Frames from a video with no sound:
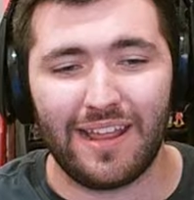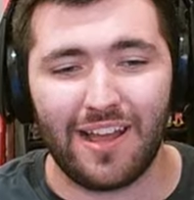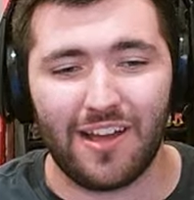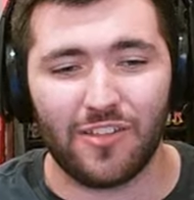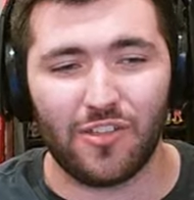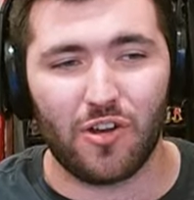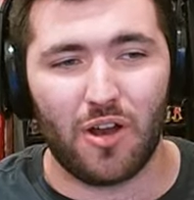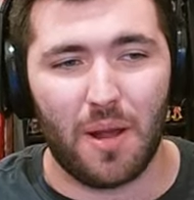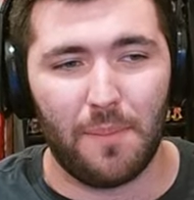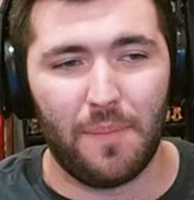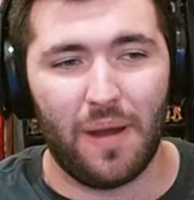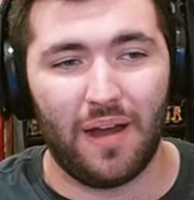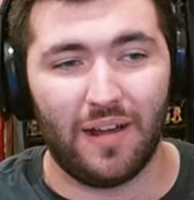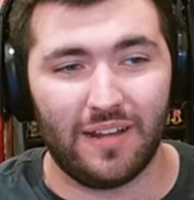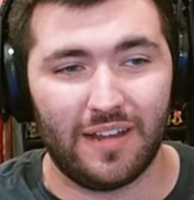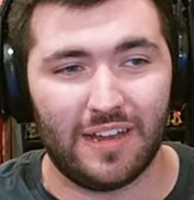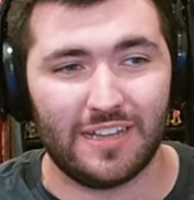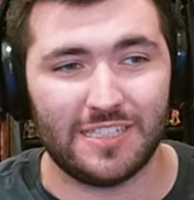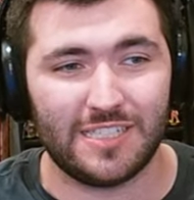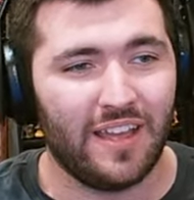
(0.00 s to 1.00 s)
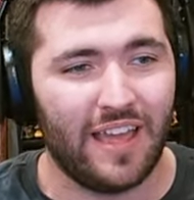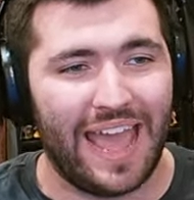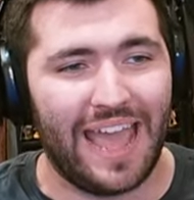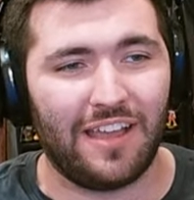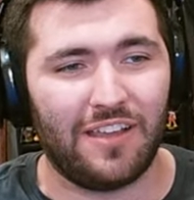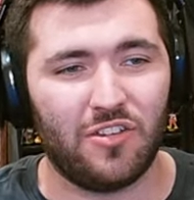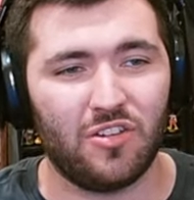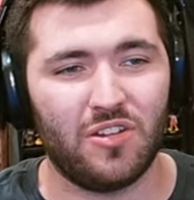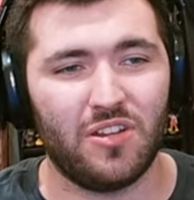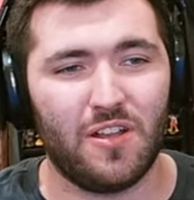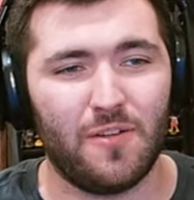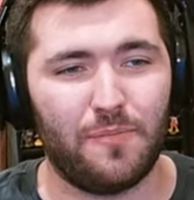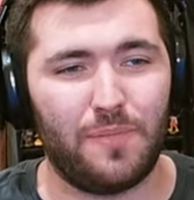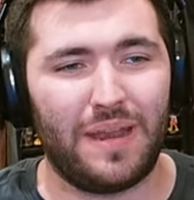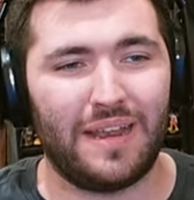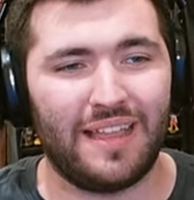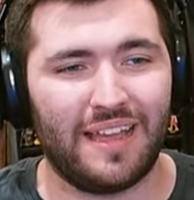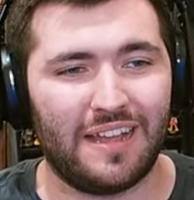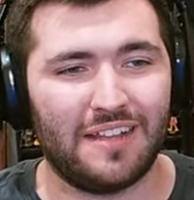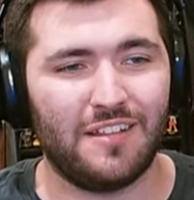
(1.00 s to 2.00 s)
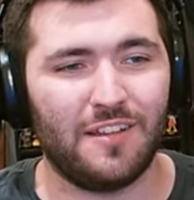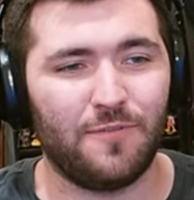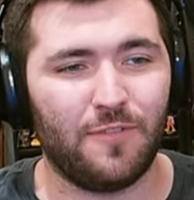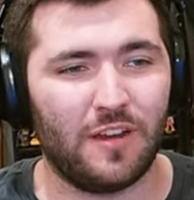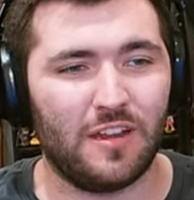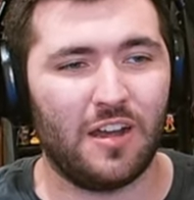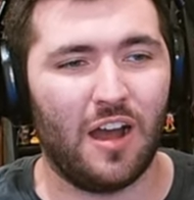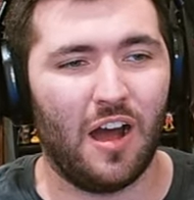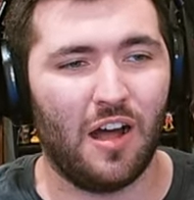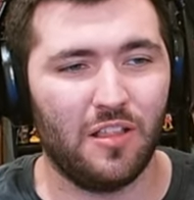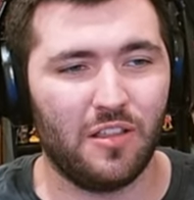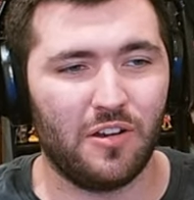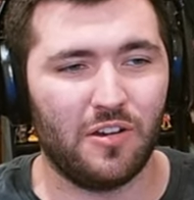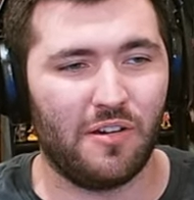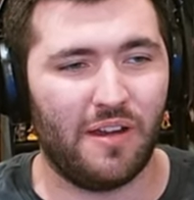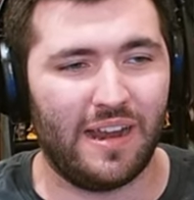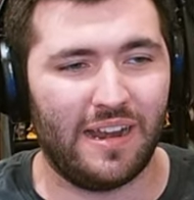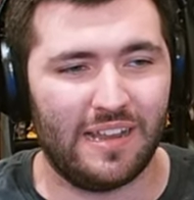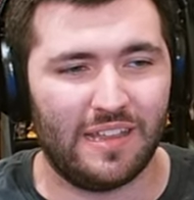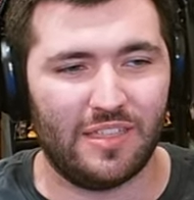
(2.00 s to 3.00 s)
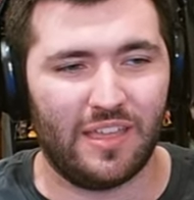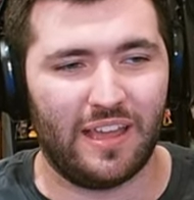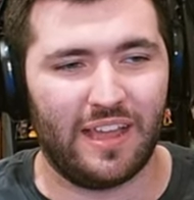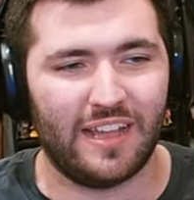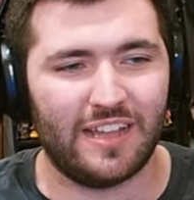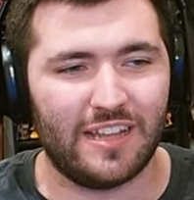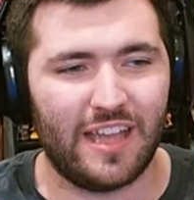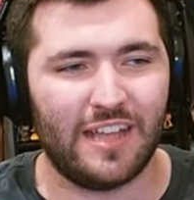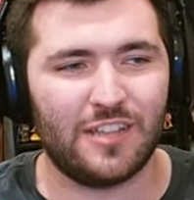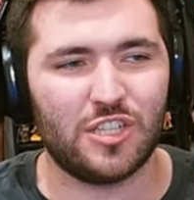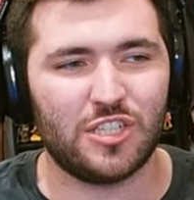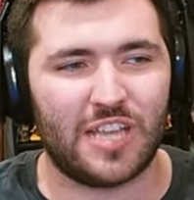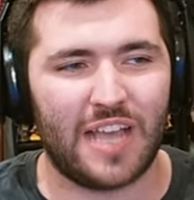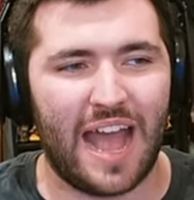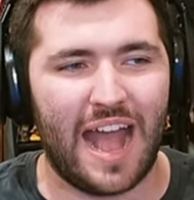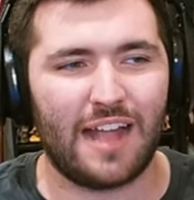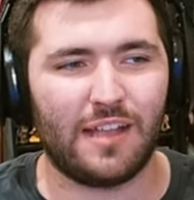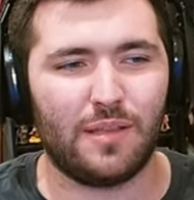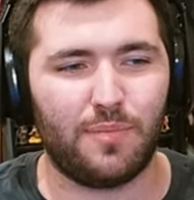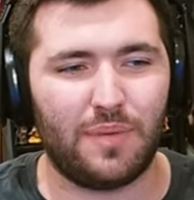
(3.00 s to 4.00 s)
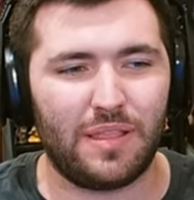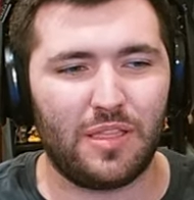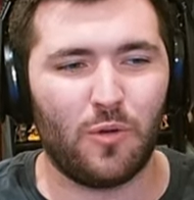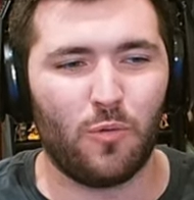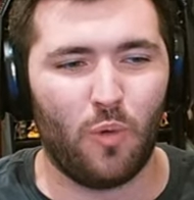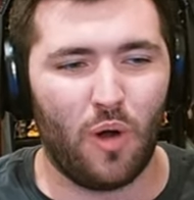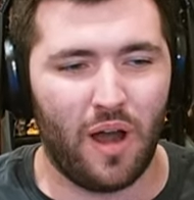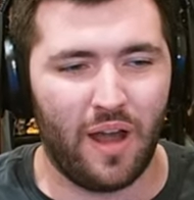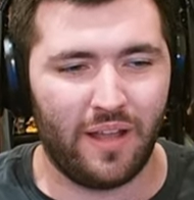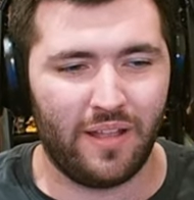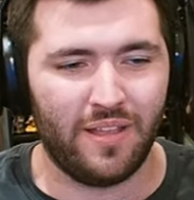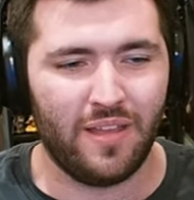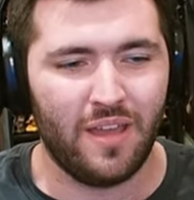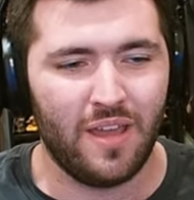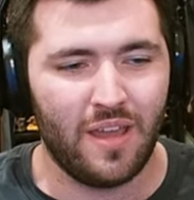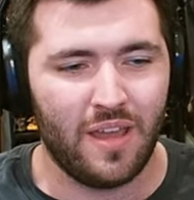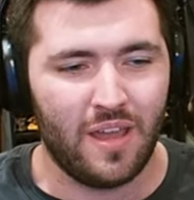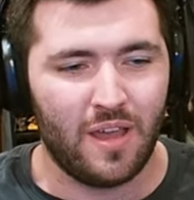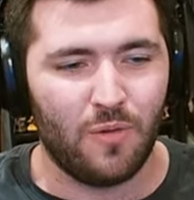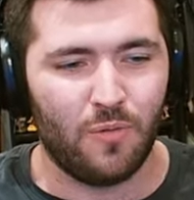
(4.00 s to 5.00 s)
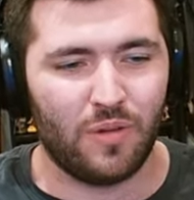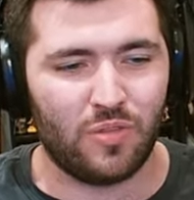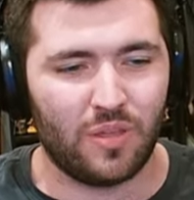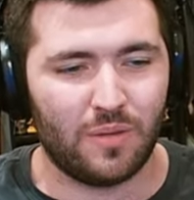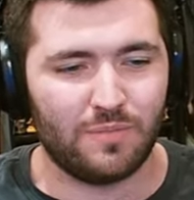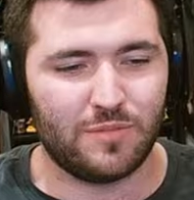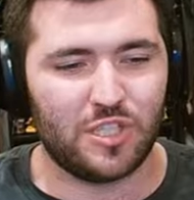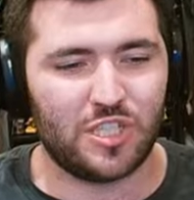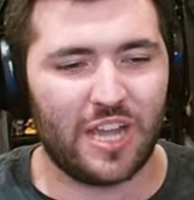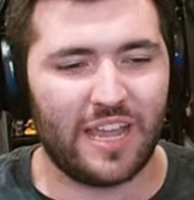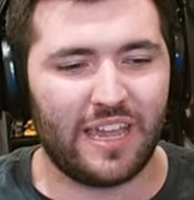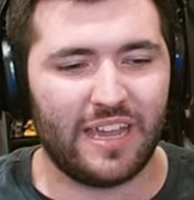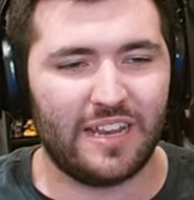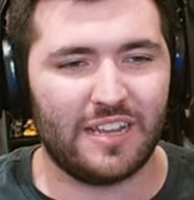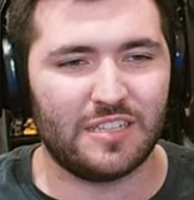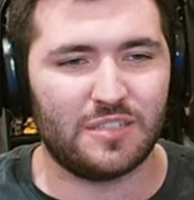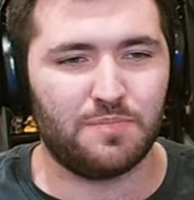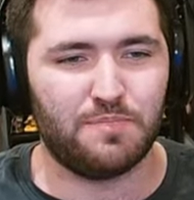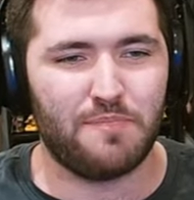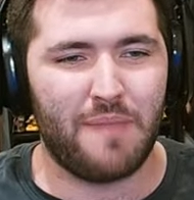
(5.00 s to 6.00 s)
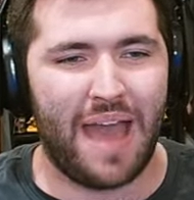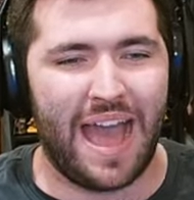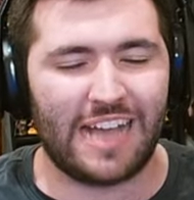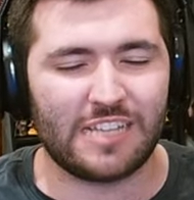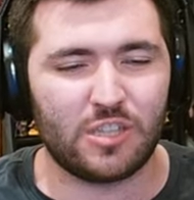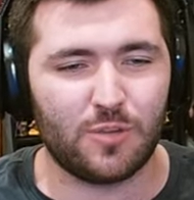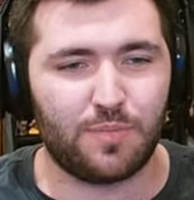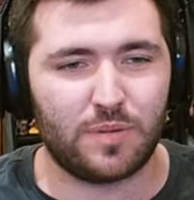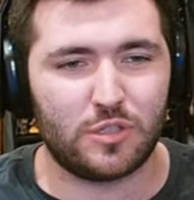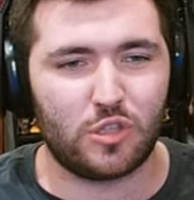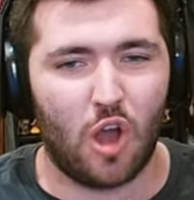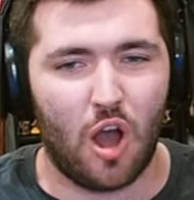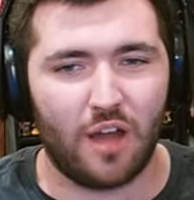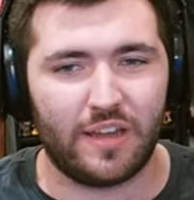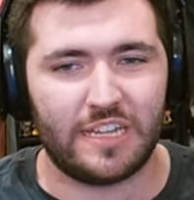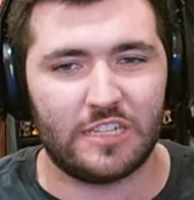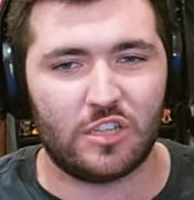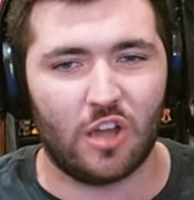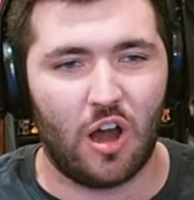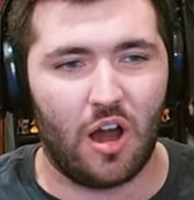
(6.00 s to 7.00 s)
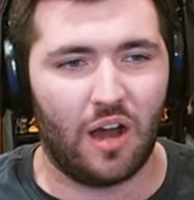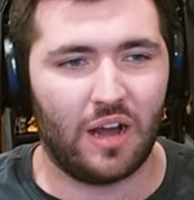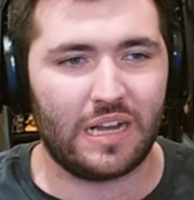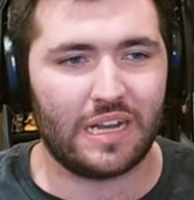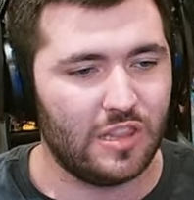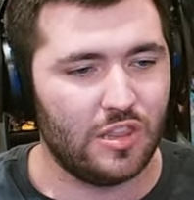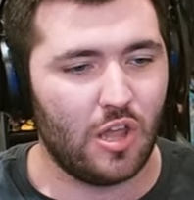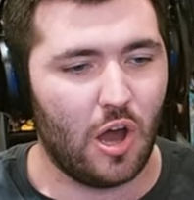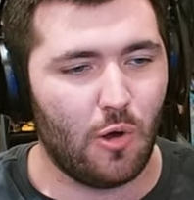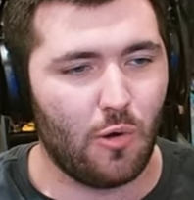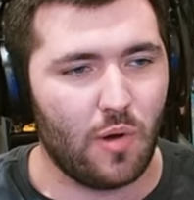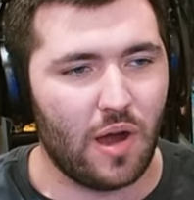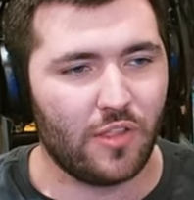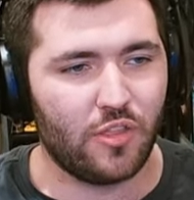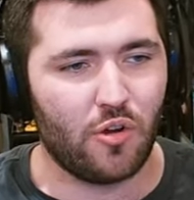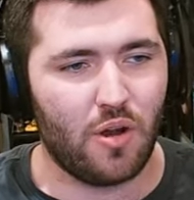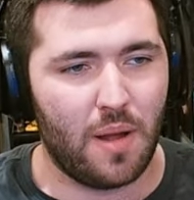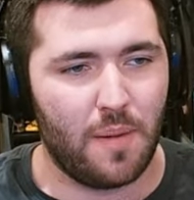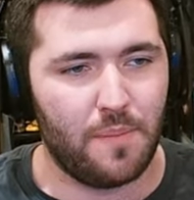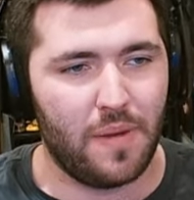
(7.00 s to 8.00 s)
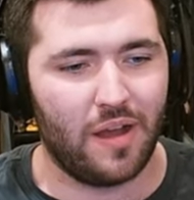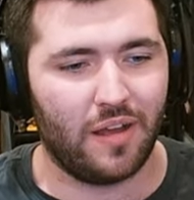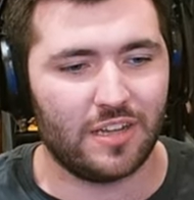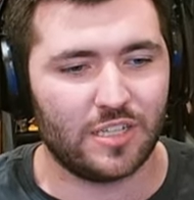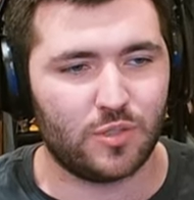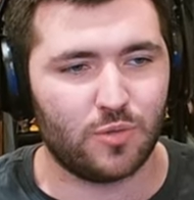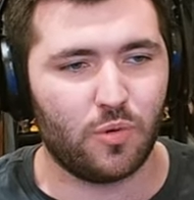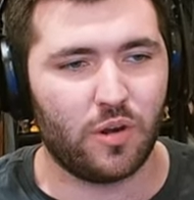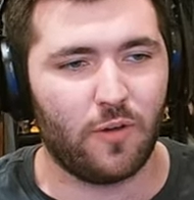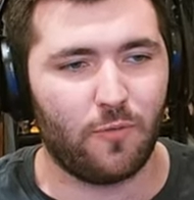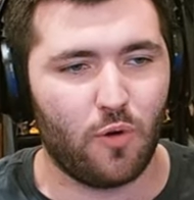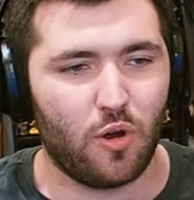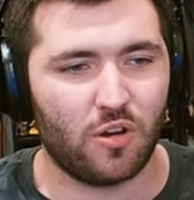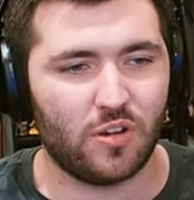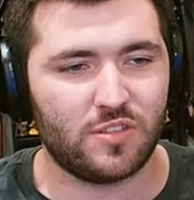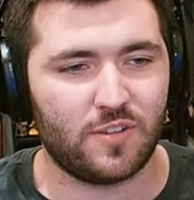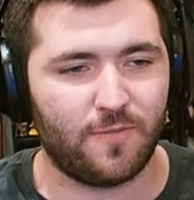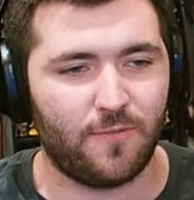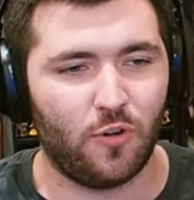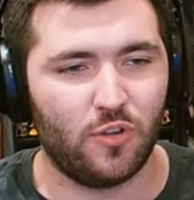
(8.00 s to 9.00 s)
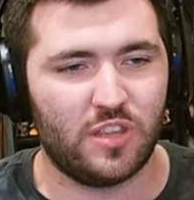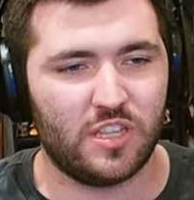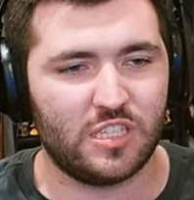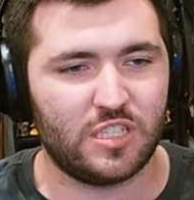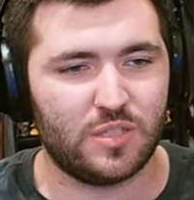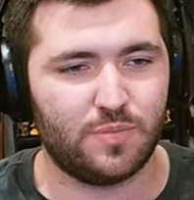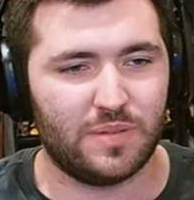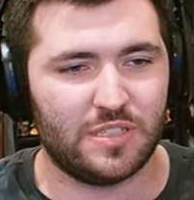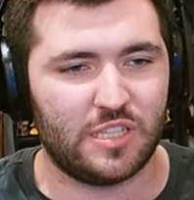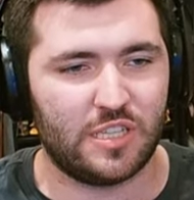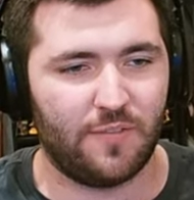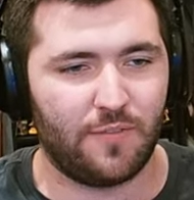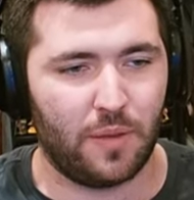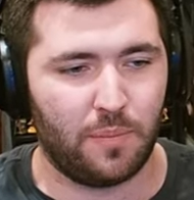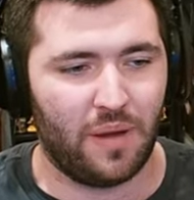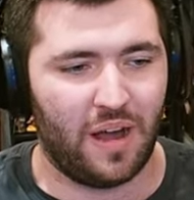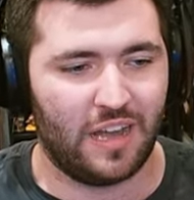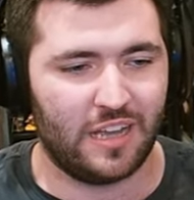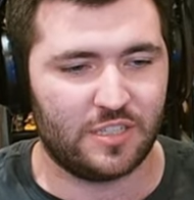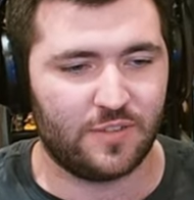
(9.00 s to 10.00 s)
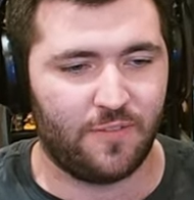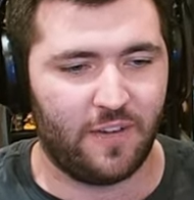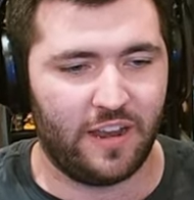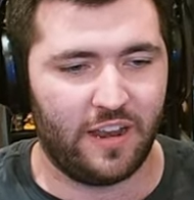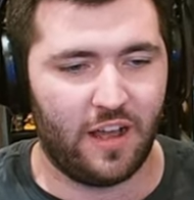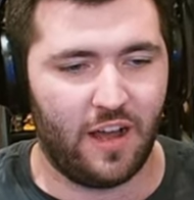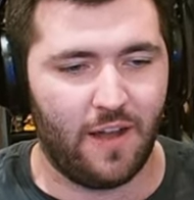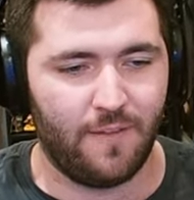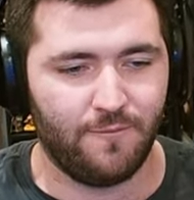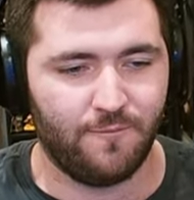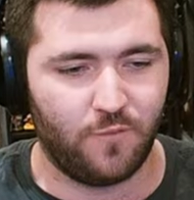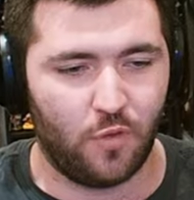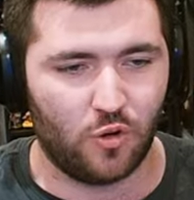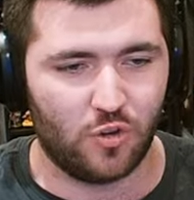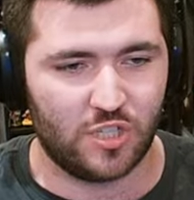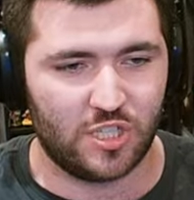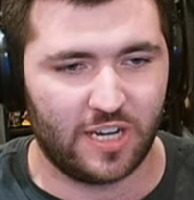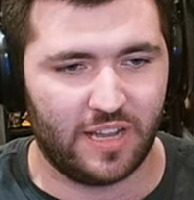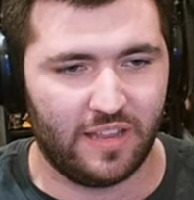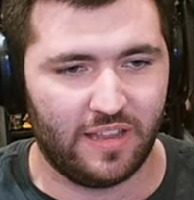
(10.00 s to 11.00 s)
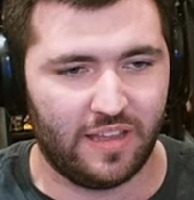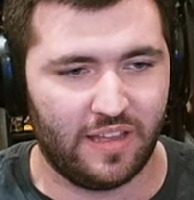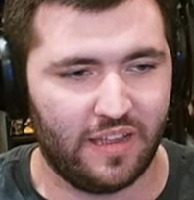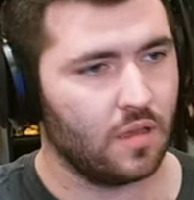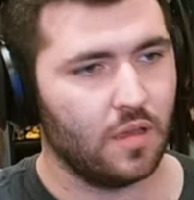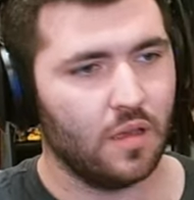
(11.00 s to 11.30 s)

other Among Us. It couldn't have been like a different color or anything. It just had to be the one with him shaking his massive badonkey donk. No other Among Us would have worked for this specific boss fight, unfortunately.